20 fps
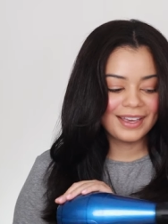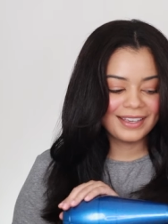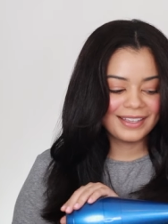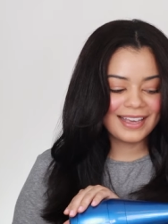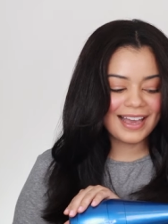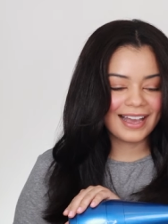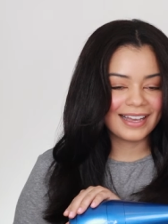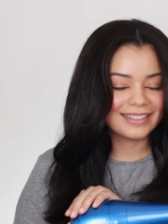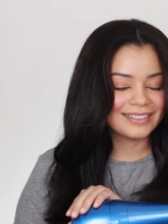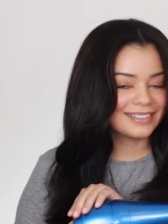
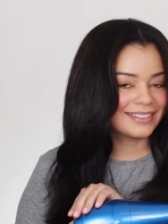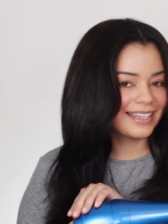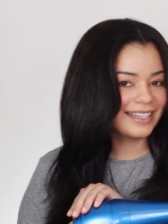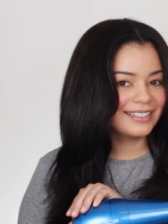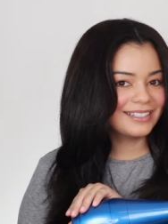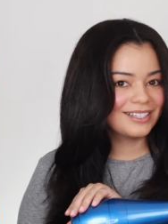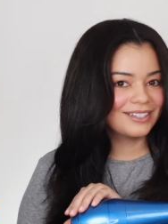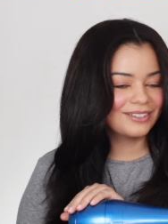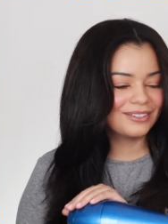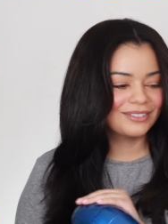yeah, stay
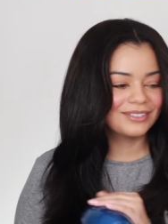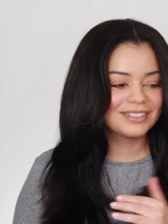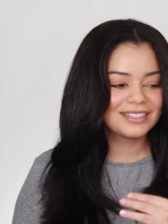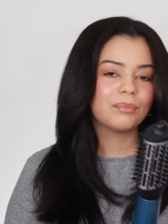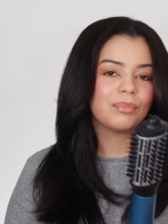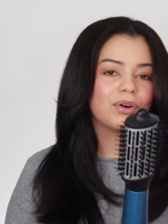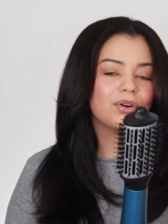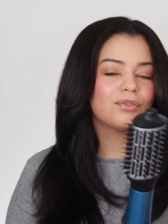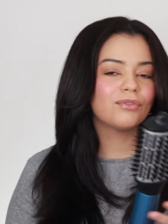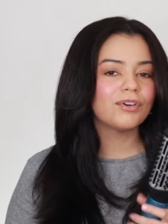tuned.
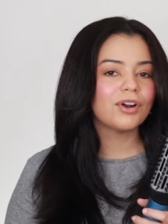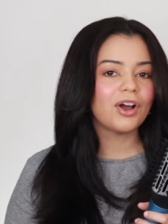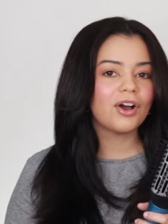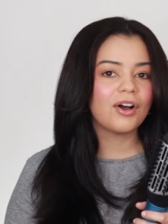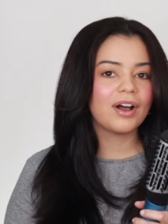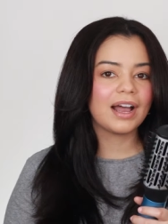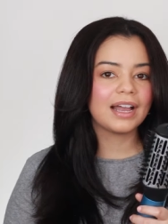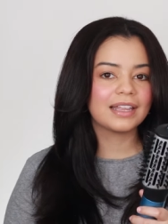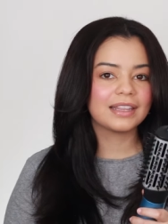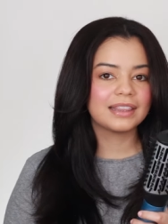
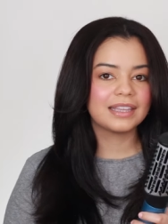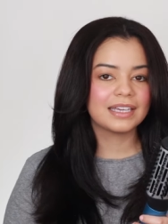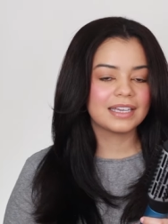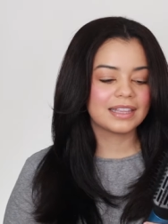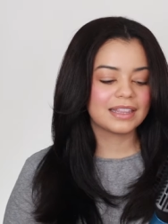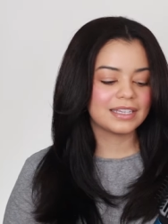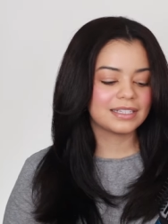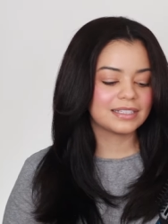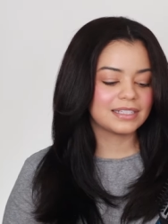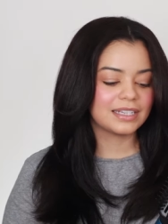Overall, I think
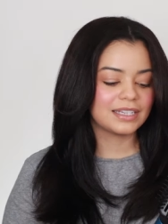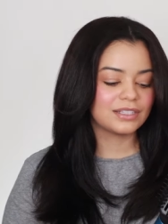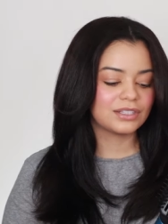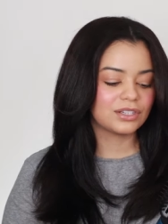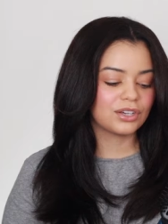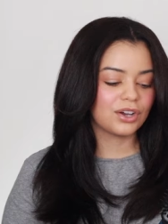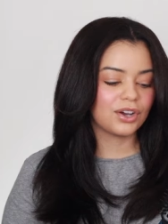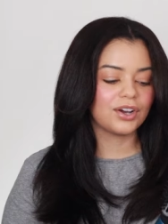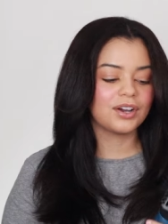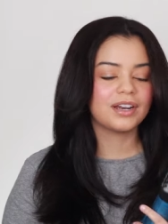this is
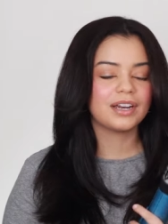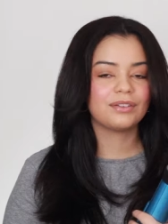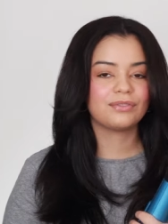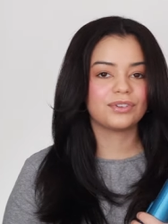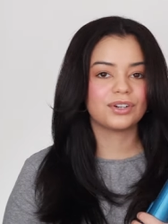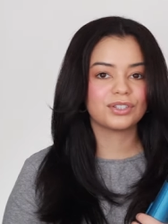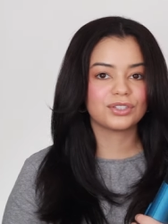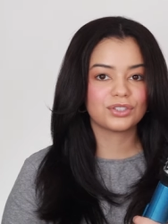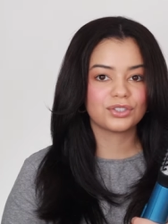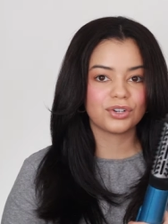good if
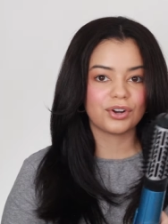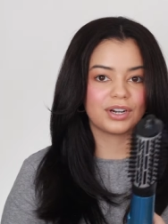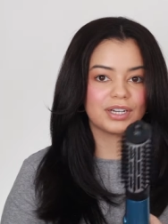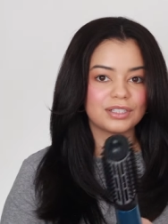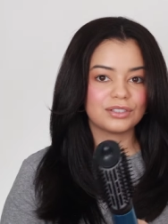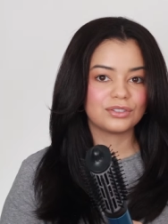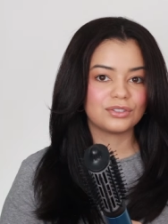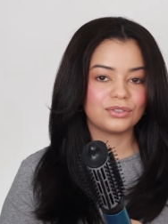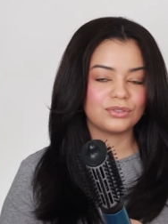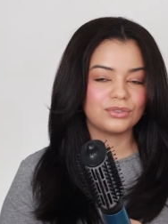you're
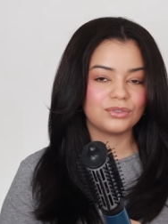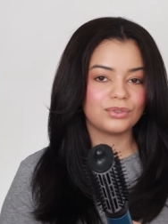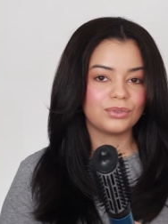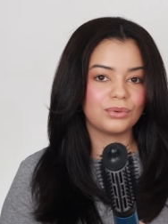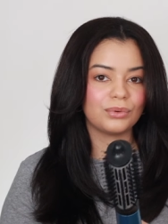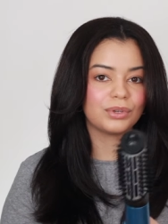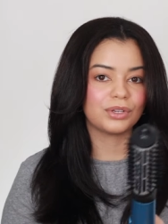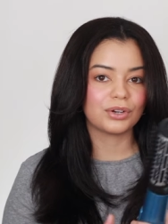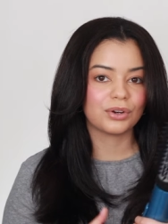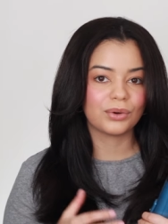starting to
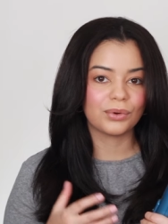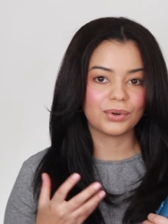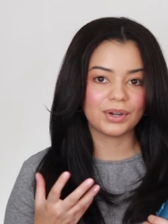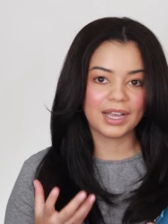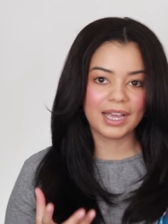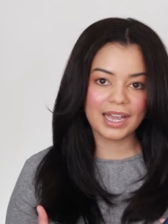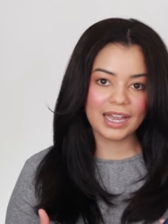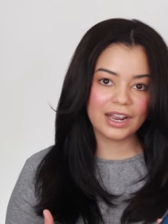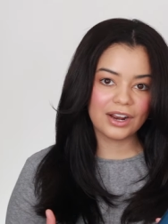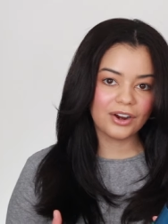do your own
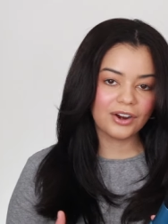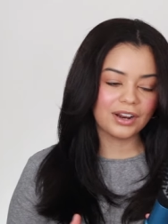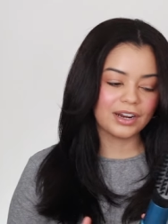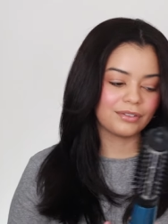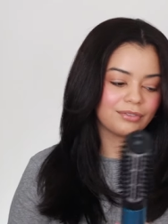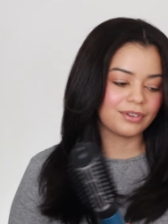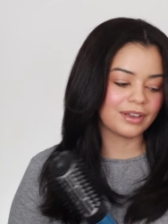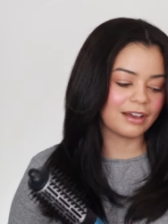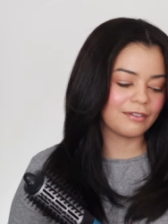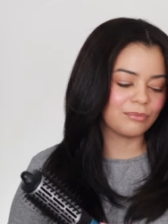hair and
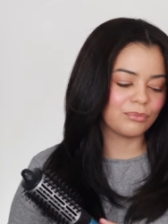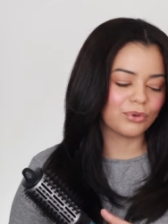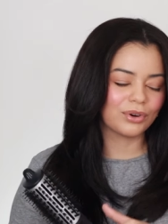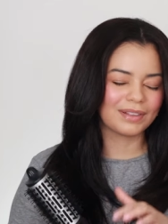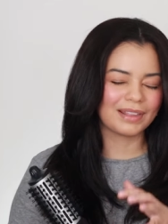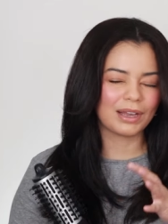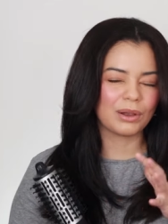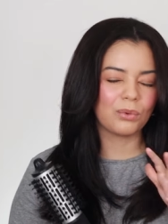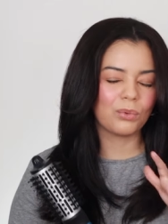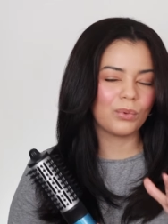if you have more
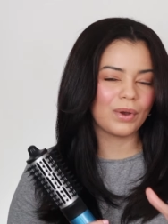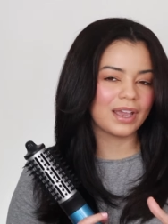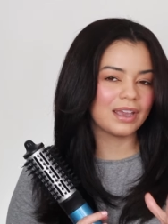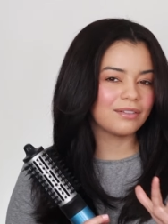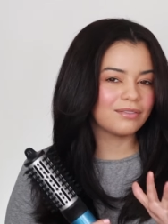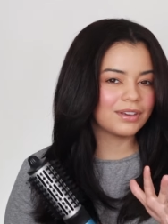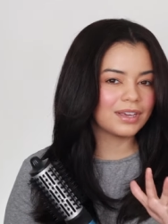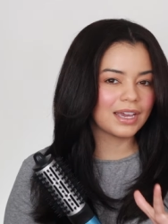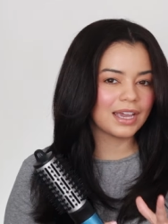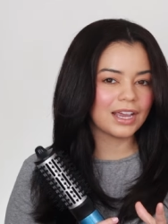like
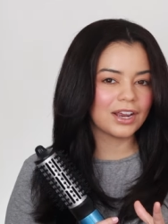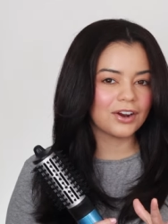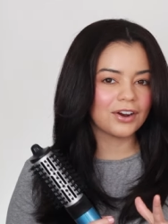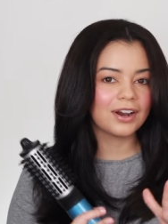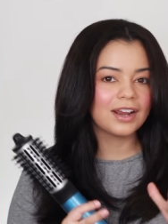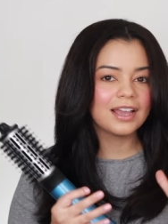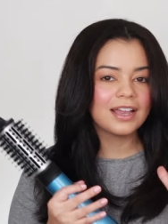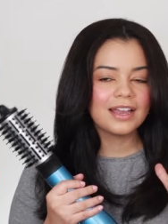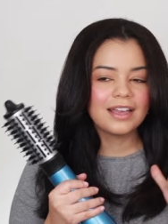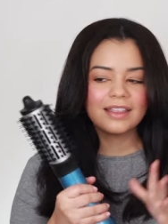wavy hair.
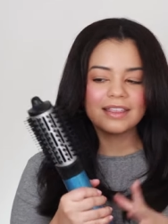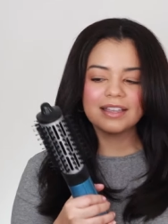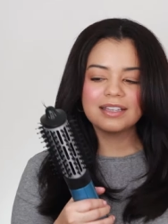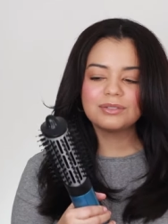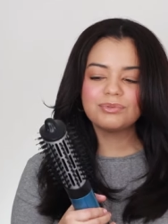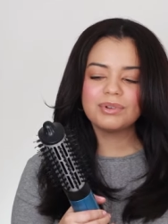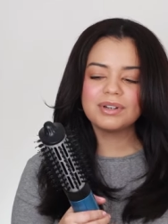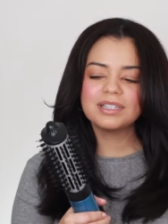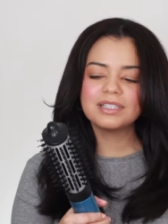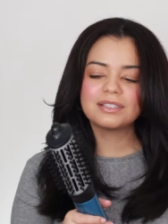
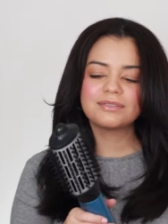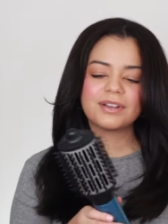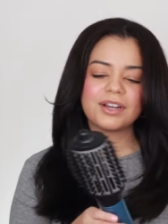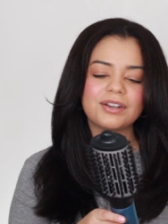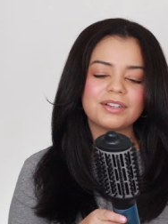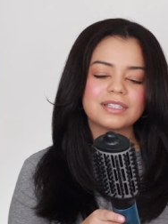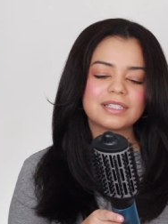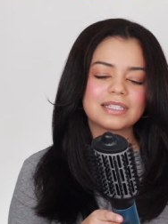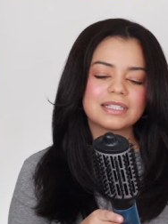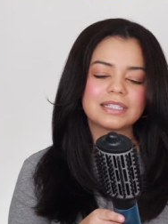This one is
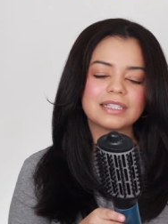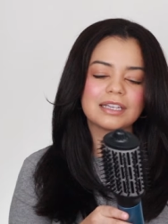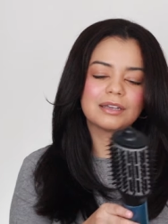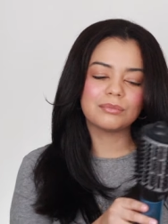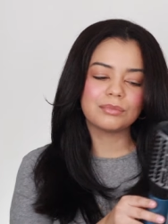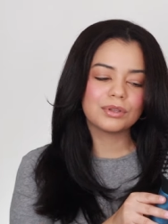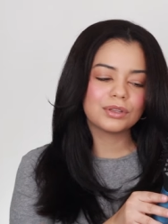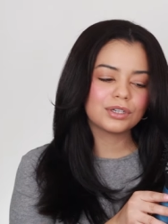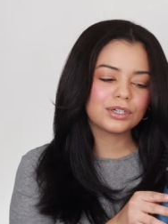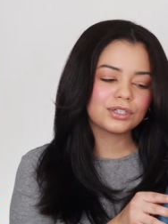very
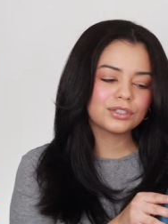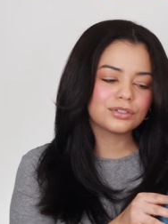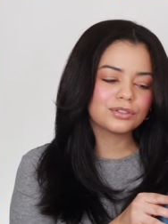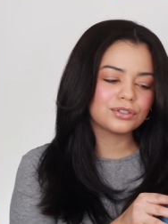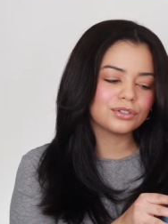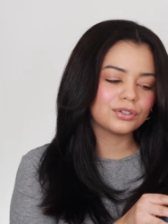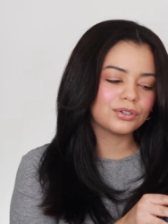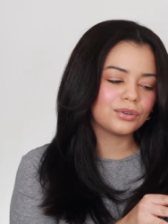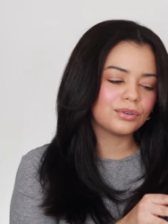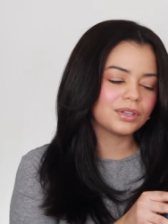similar
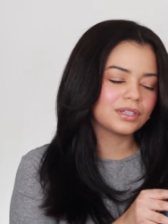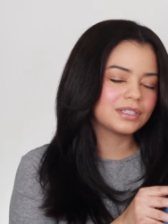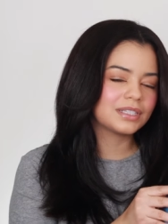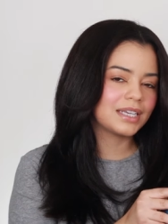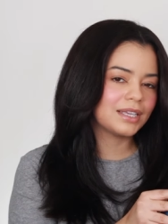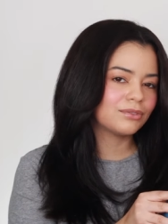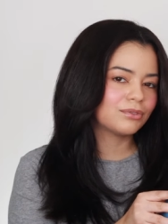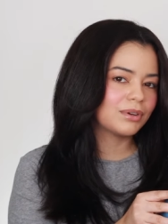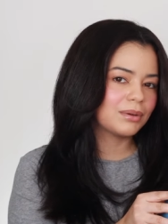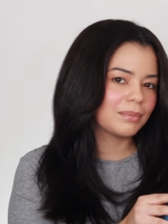to the
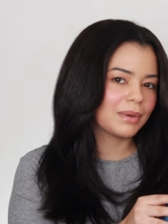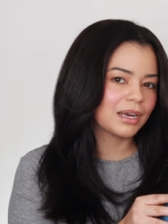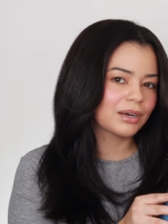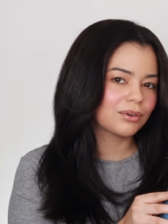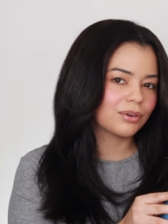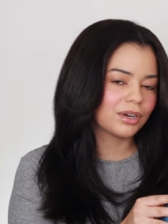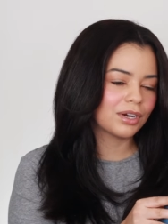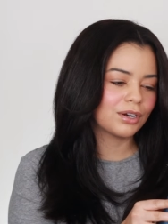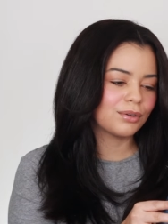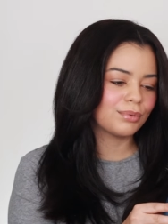T3
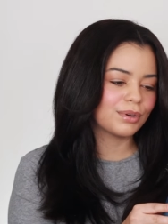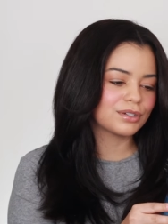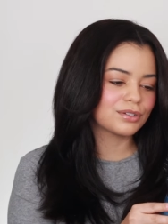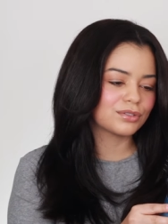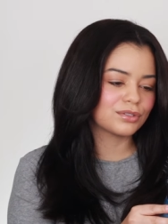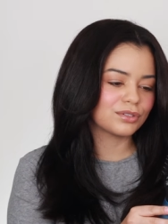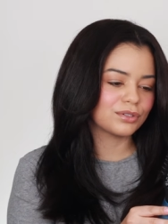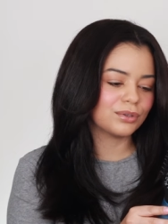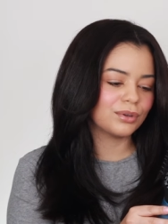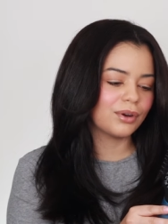Micro
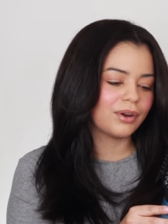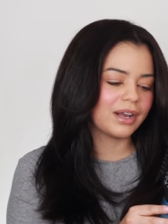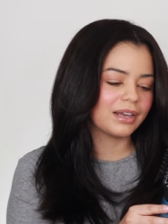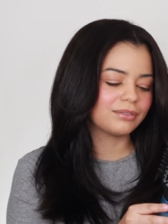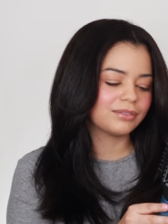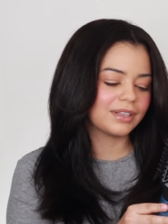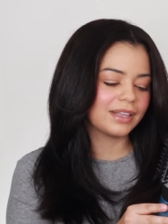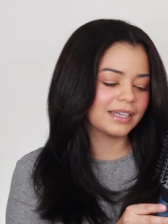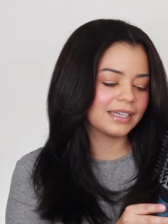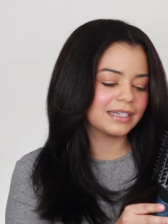Airbrush Duo. I
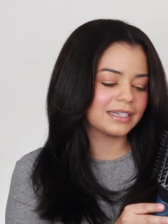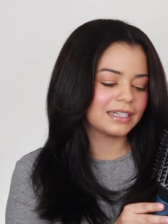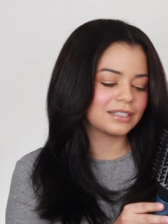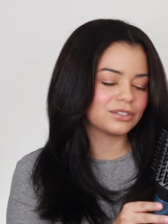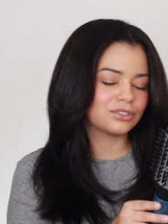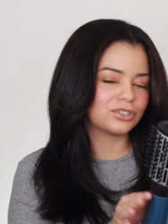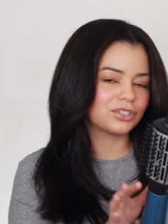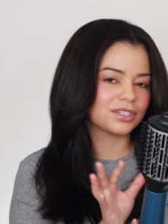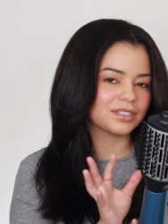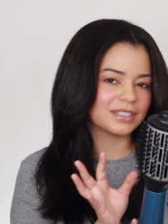feel like it
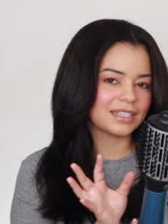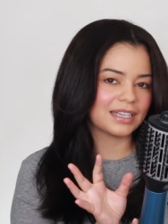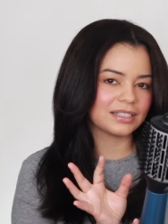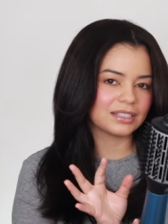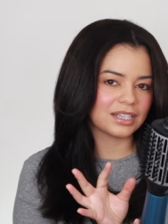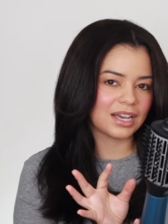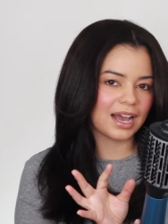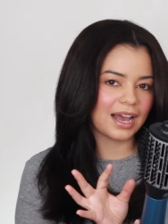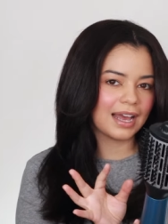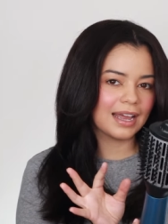gets just as
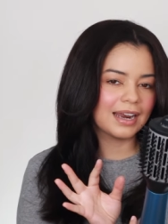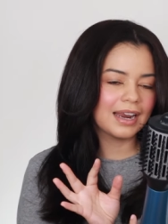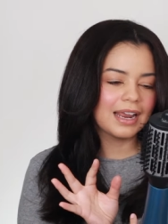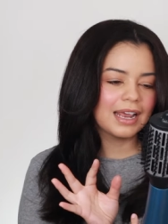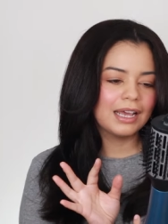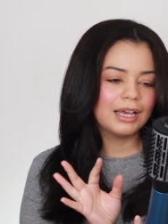hot